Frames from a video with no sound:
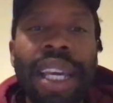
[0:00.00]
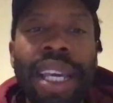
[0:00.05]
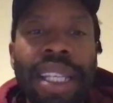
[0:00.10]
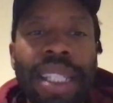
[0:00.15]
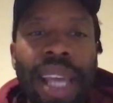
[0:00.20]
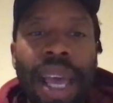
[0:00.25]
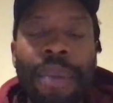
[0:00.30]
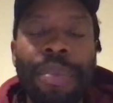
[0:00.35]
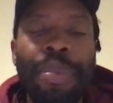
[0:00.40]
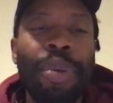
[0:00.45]

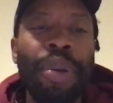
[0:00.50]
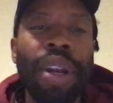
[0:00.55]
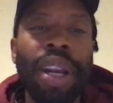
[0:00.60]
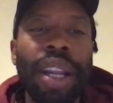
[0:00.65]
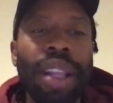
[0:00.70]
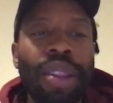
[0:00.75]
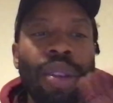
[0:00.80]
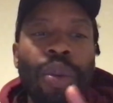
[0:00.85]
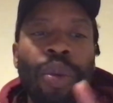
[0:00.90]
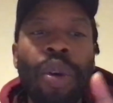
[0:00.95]
because I
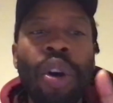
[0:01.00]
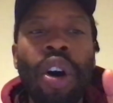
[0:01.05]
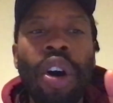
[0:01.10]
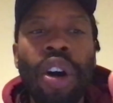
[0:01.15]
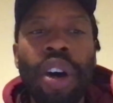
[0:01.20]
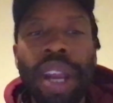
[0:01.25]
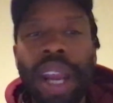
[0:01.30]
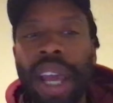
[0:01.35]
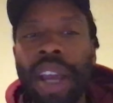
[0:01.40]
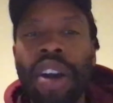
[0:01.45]
pointed at the
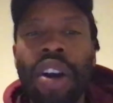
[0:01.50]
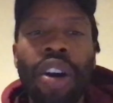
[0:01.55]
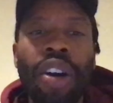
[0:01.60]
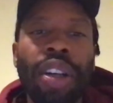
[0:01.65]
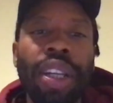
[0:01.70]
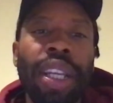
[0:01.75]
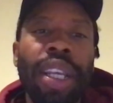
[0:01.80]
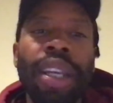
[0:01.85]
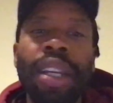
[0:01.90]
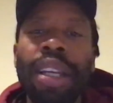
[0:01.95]
wall and I
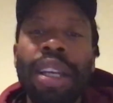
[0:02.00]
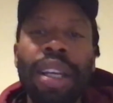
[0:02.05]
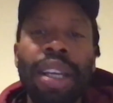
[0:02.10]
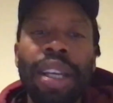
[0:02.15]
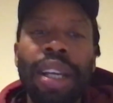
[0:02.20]
called it